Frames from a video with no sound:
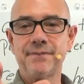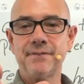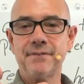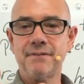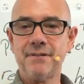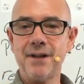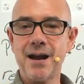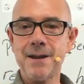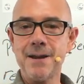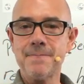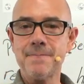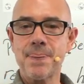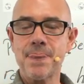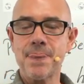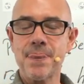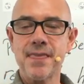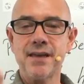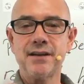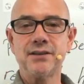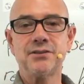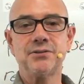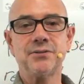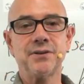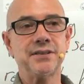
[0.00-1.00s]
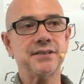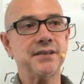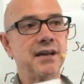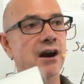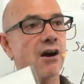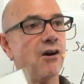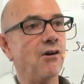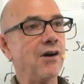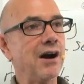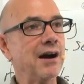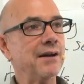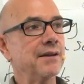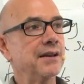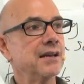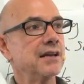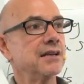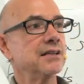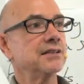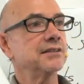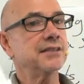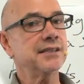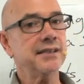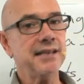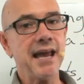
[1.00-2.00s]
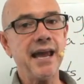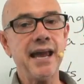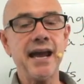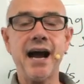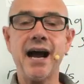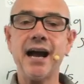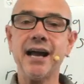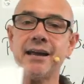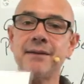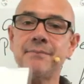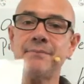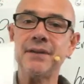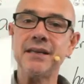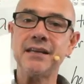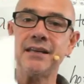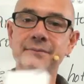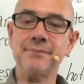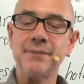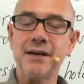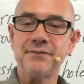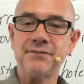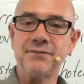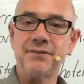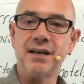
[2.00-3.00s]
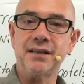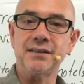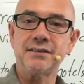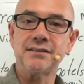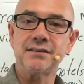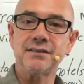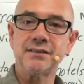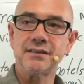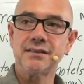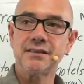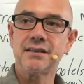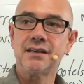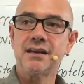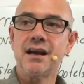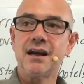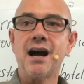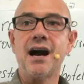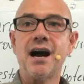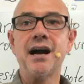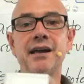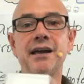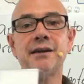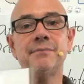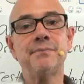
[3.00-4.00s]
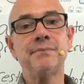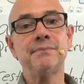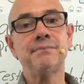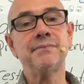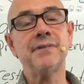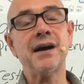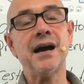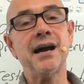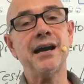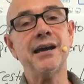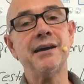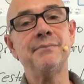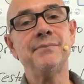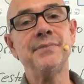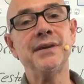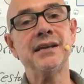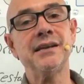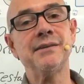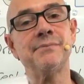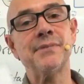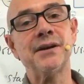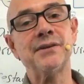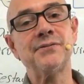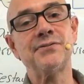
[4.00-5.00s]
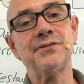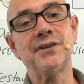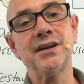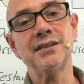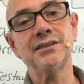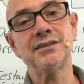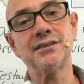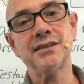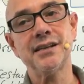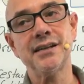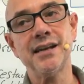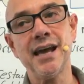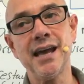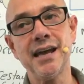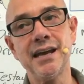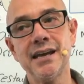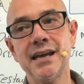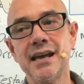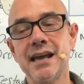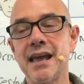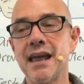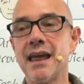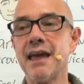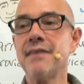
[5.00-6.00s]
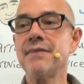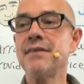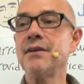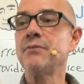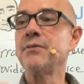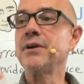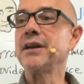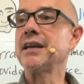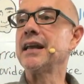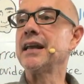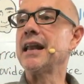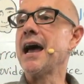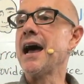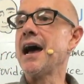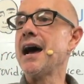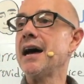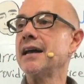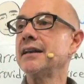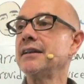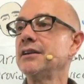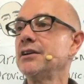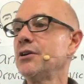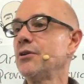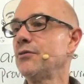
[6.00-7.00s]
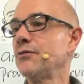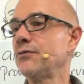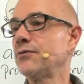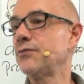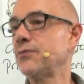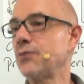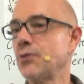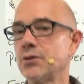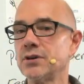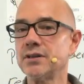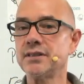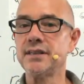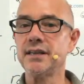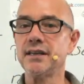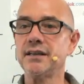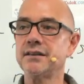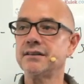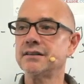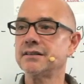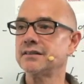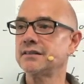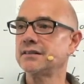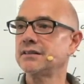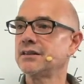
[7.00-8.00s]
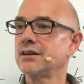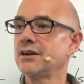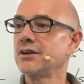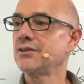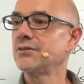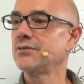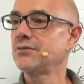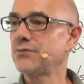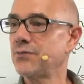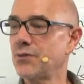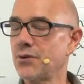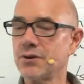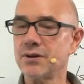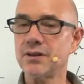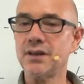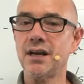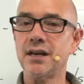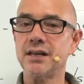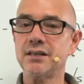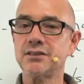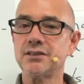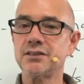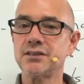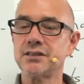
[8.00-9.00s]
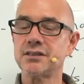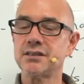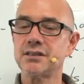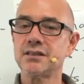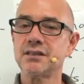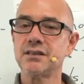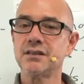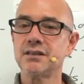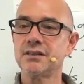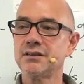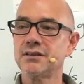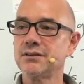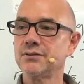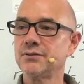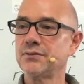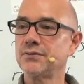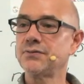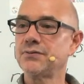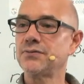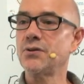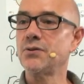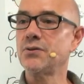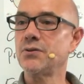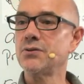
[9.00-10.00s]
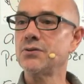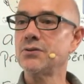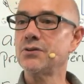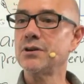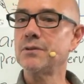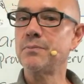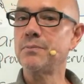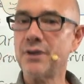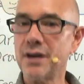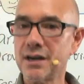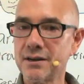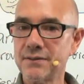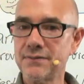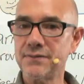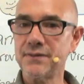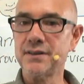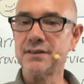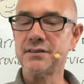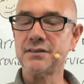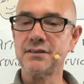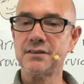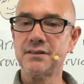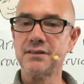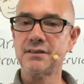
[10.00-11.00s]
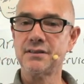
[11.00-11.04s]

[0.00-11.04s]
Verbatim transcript: right? So we can say, oh, I, today I am meeting my friends. I am, I am meeting my friends today. And then we could add for dinner, for lunch, for breakfast,